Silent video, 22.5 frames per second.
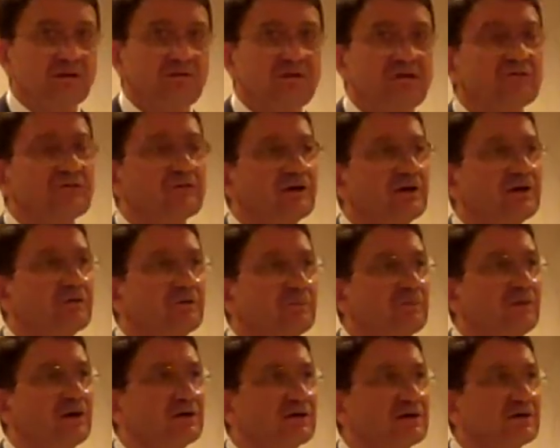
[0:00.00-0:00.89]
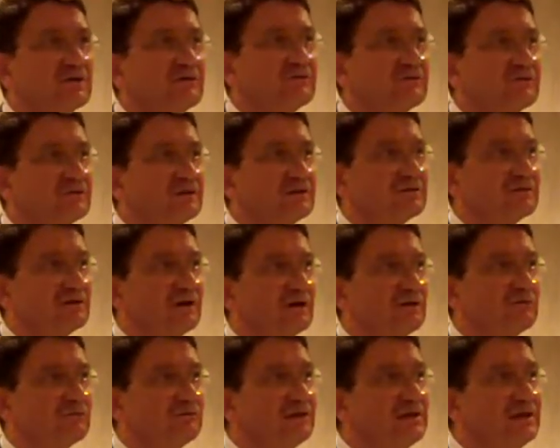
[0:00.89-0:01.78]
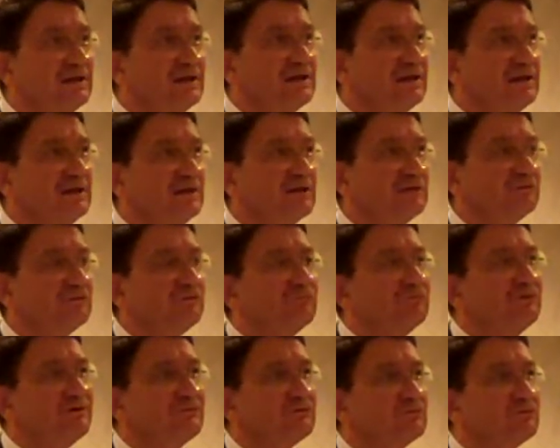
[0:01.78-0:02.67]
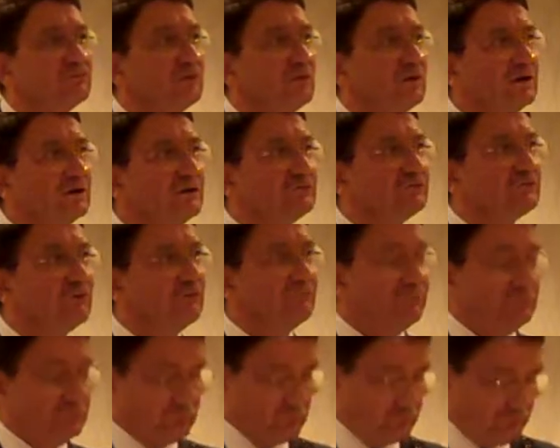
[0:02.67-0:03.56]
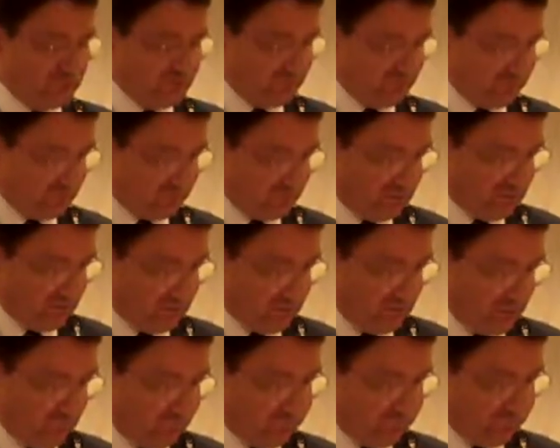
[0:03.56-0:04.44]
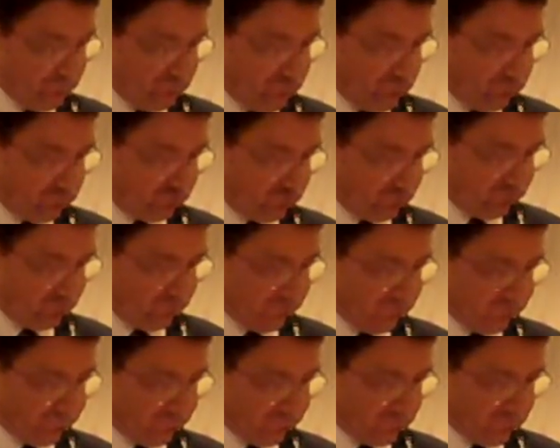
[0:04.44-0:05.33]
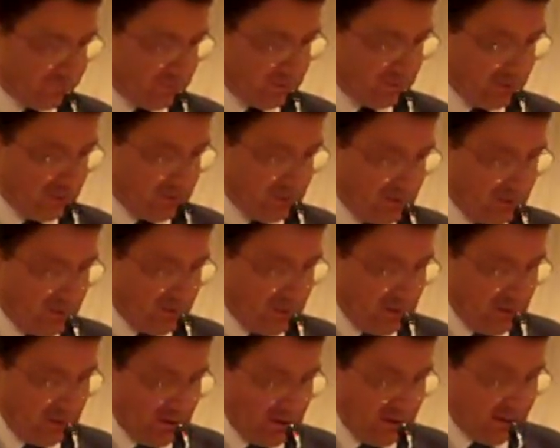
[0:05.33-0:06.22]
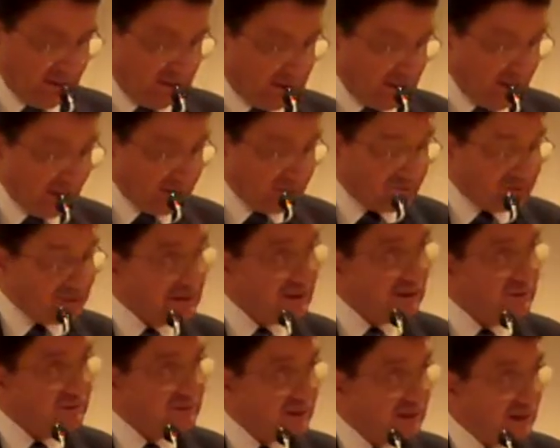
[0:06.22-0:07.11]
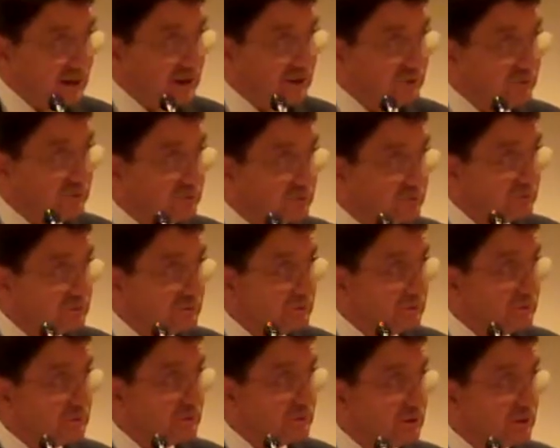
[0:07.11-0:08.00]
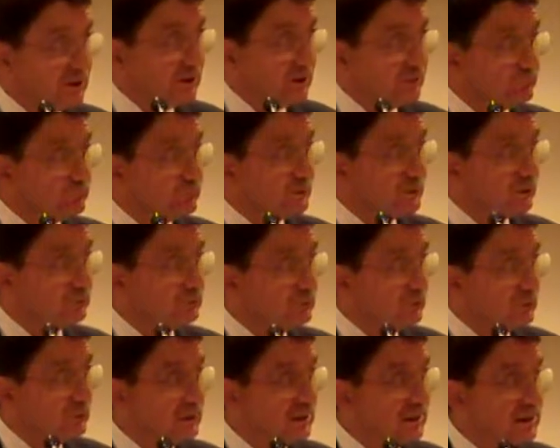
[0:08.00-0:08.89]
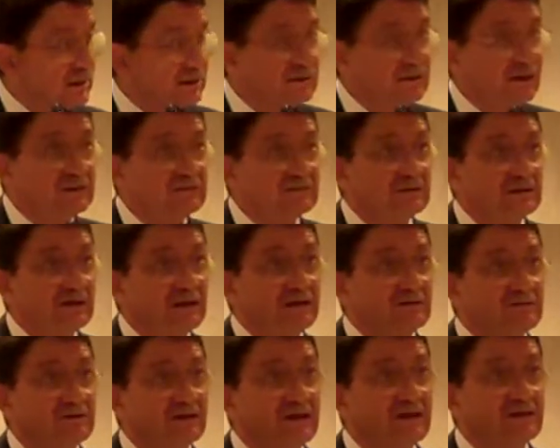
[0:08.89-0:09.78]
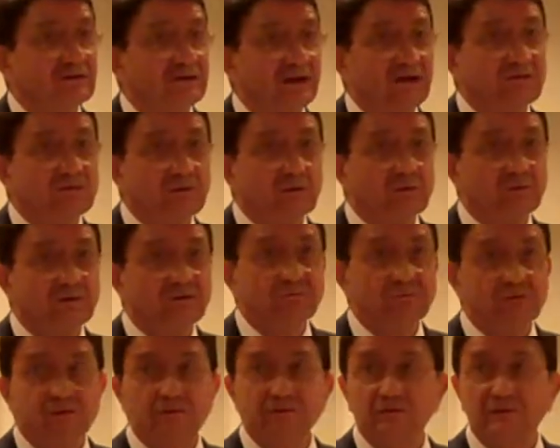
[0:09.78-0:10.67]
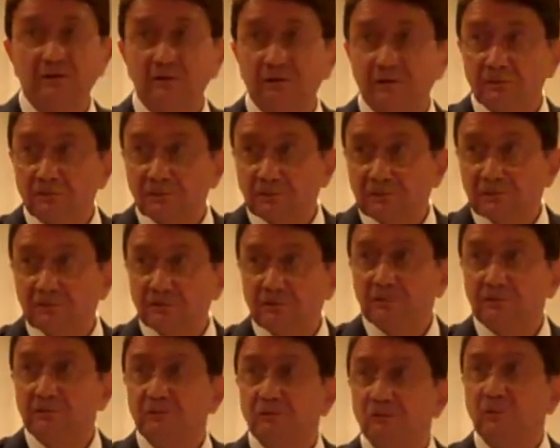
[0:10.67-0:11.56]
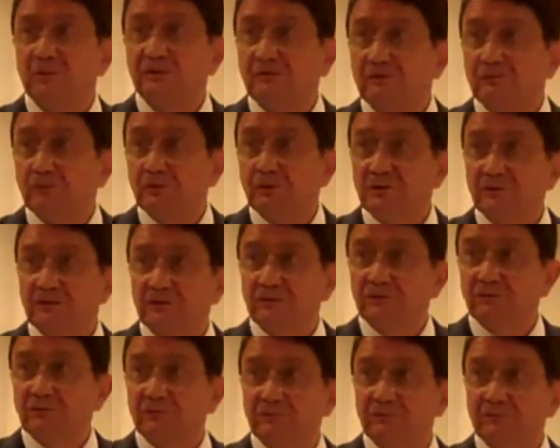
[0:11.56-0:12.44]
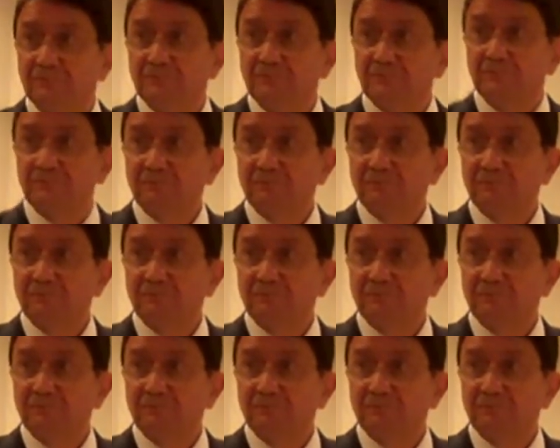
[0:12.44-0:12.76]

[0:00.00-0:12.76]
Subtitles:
These are the markets that are really the reservoirs of the tourists of the future. In 1988, if we're looking at 1988 as our reference year, 24 years